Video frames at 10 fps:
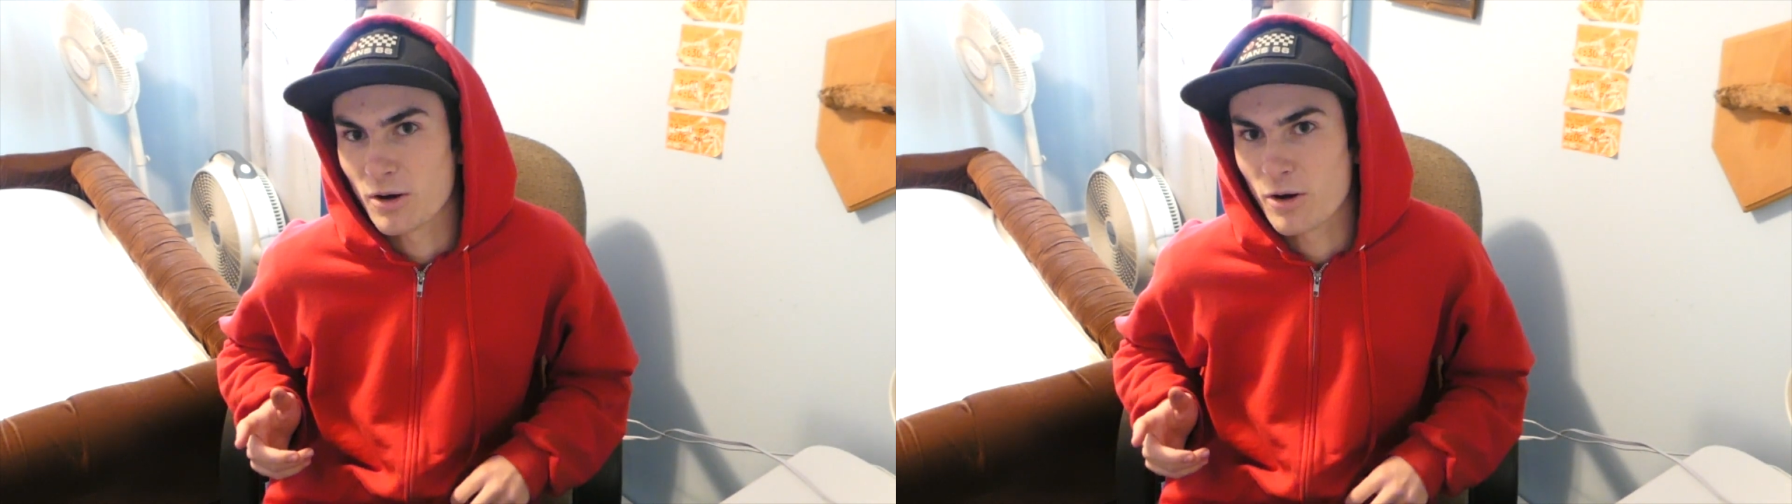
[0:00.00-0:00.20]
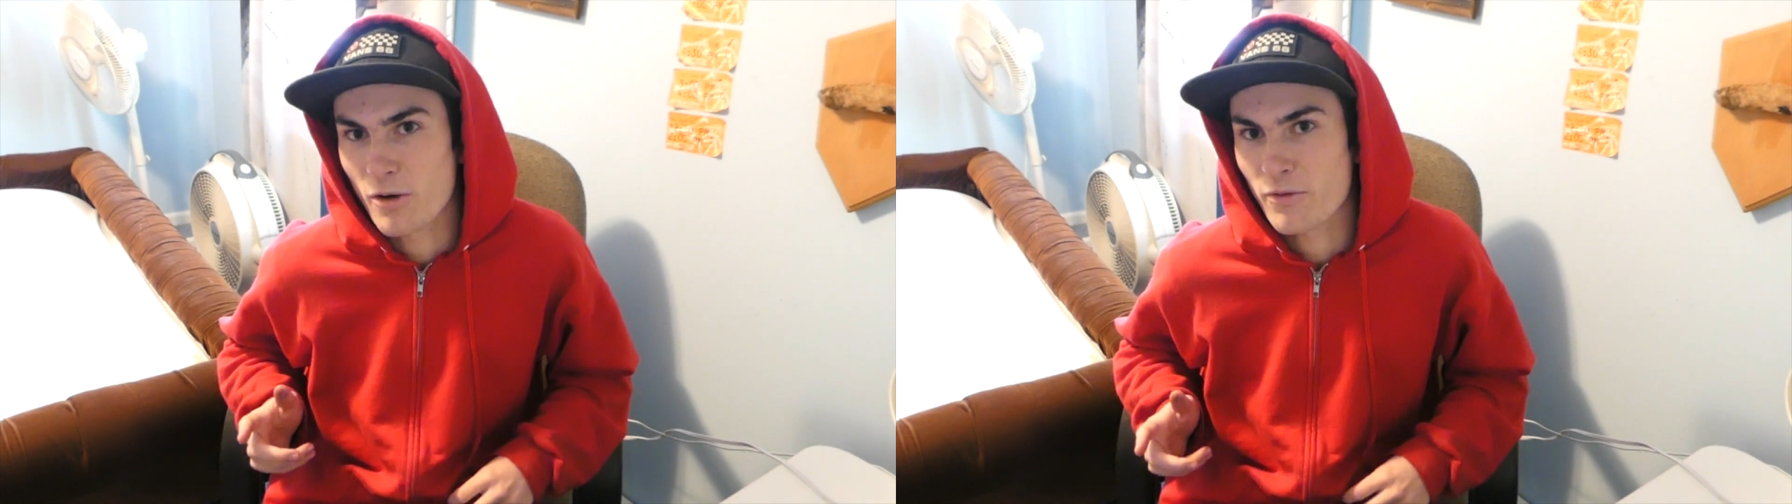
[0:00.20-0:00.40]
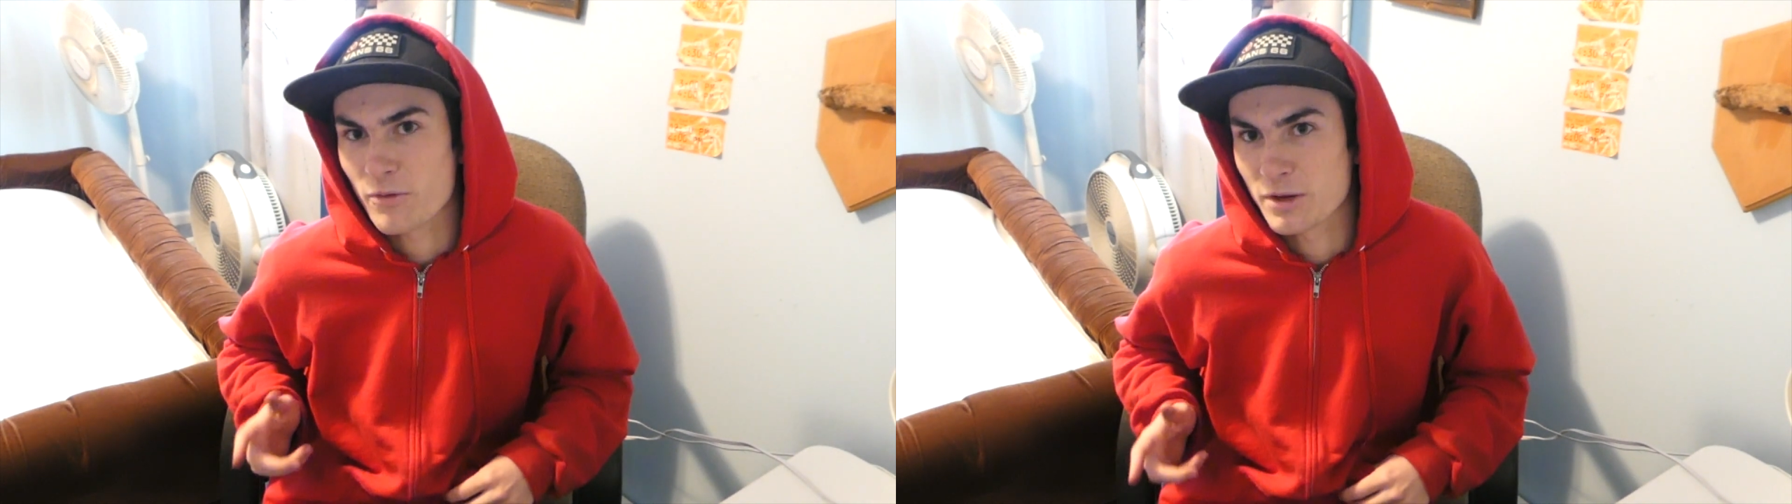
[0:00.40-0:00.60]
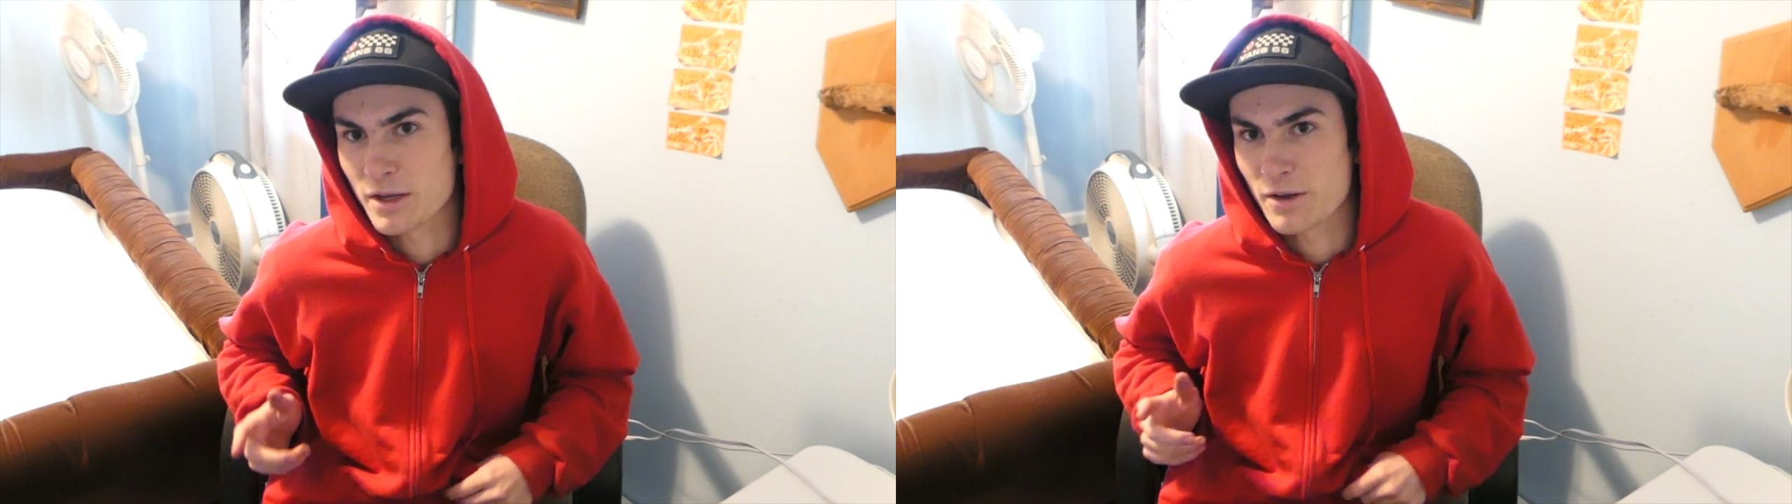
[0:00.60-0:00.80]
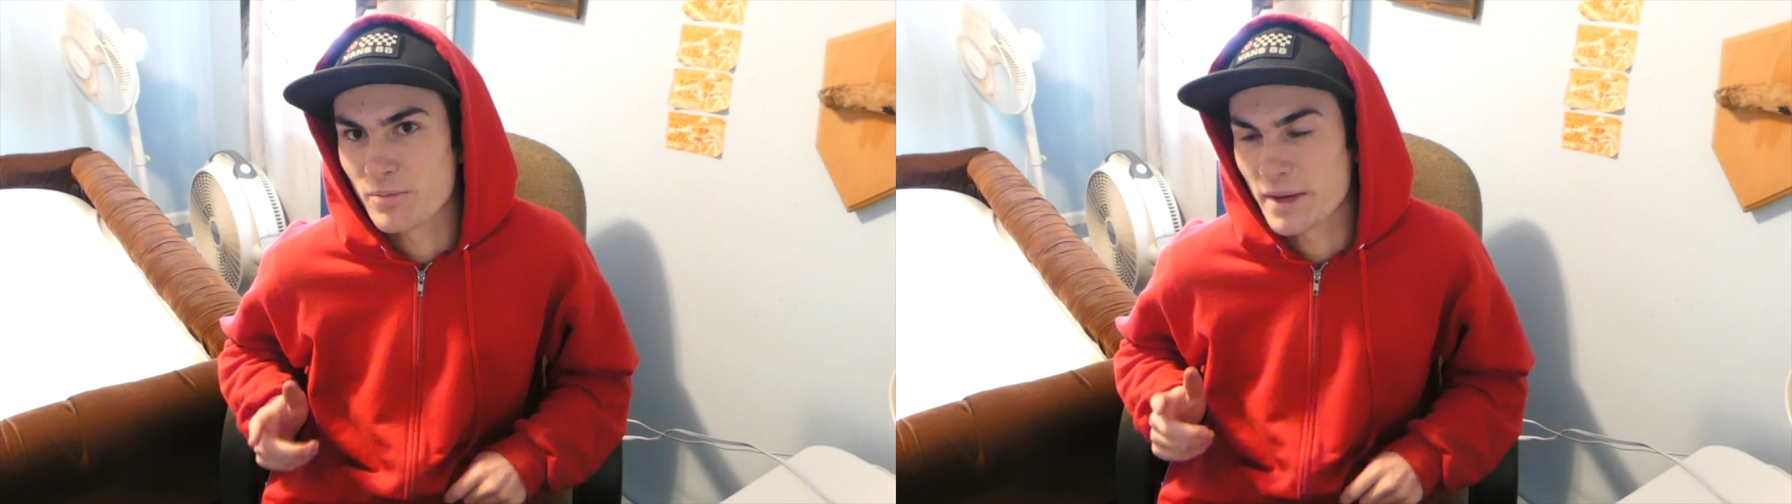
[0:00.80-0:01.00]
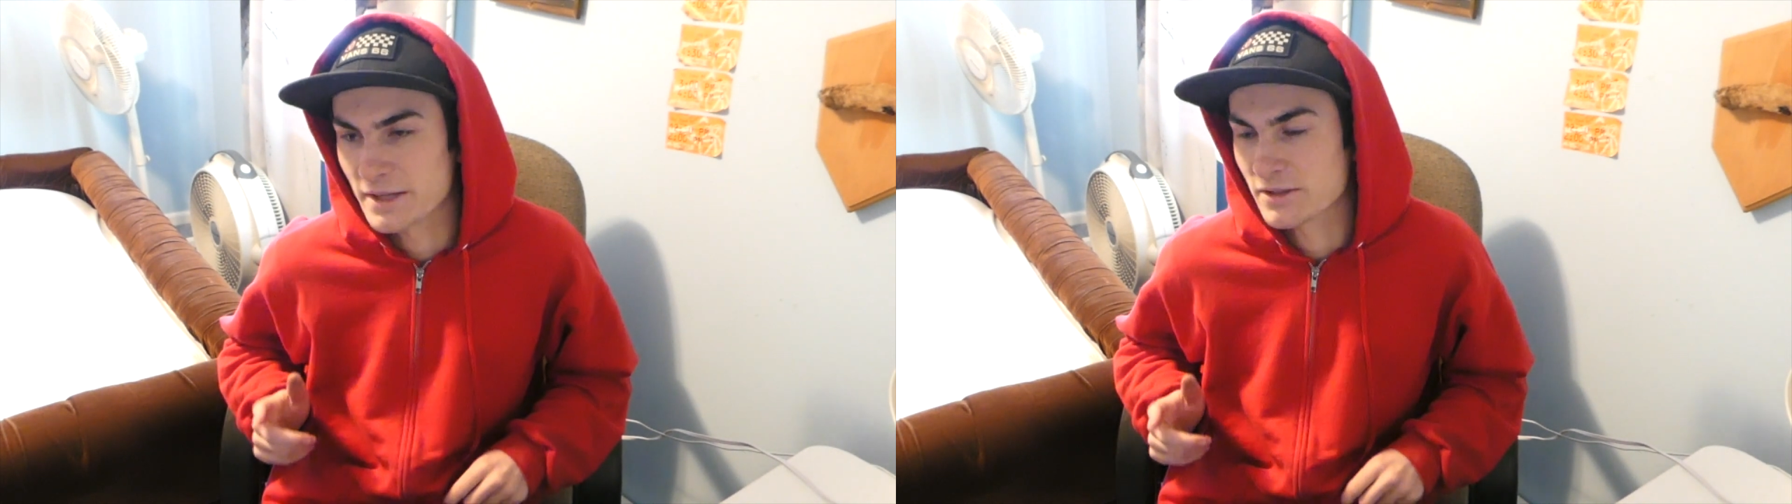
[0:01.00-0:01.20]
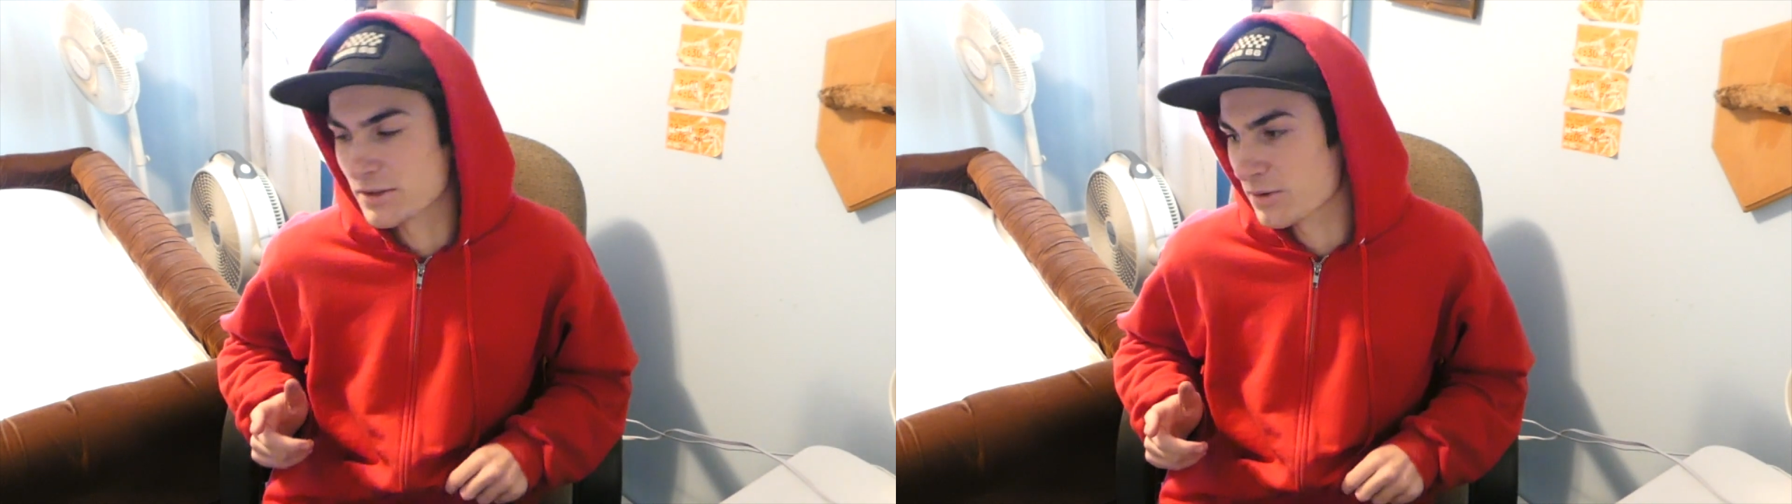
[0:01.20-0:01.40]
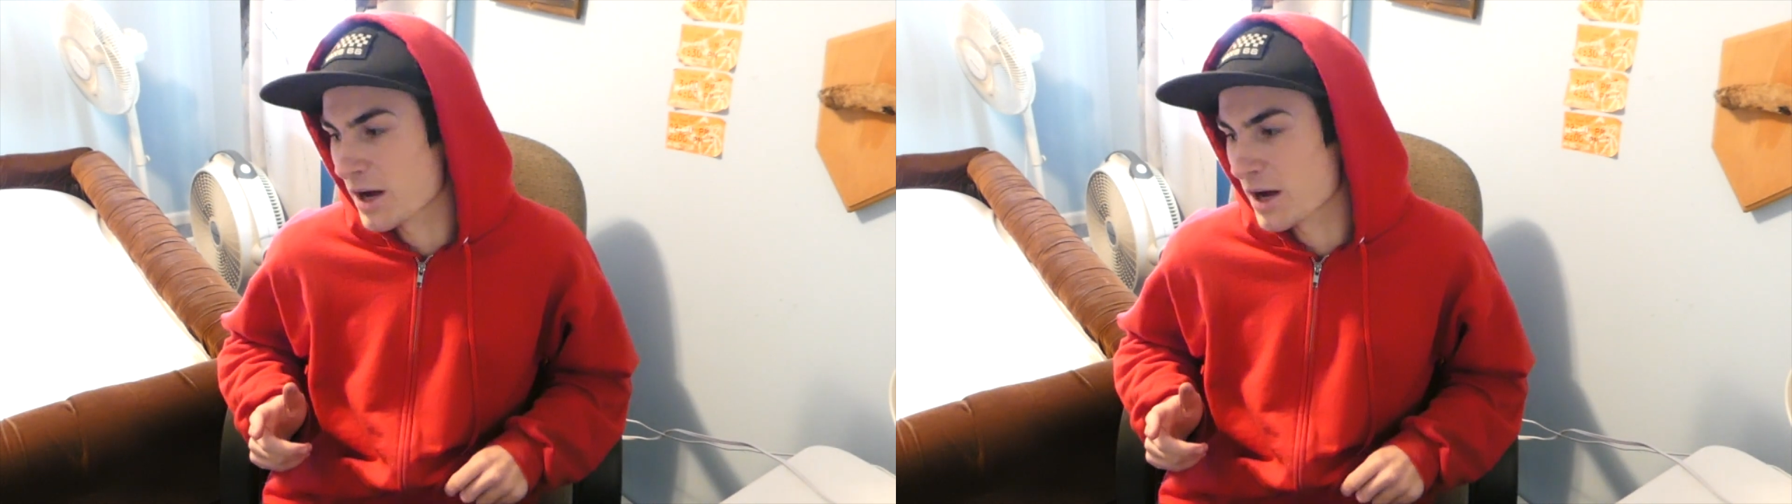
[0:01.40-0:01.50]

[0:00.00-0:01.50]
are freaking amazing, dude.